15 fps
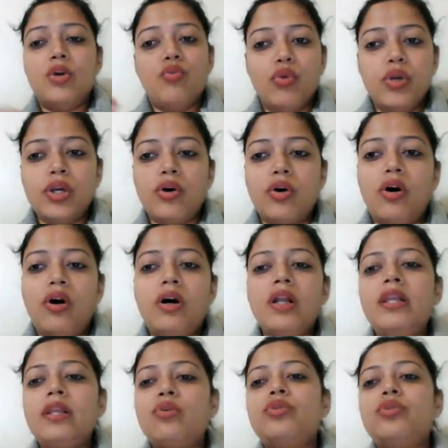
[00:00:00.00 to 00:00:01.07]
We
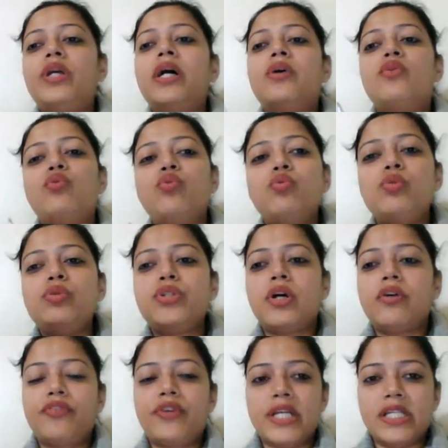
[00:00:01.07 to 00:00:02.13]
all know the rules
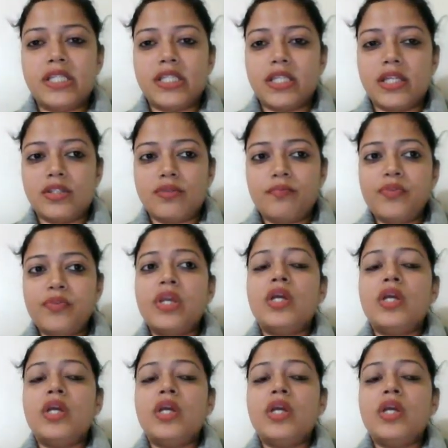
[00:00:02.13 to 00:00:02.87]
of tenses.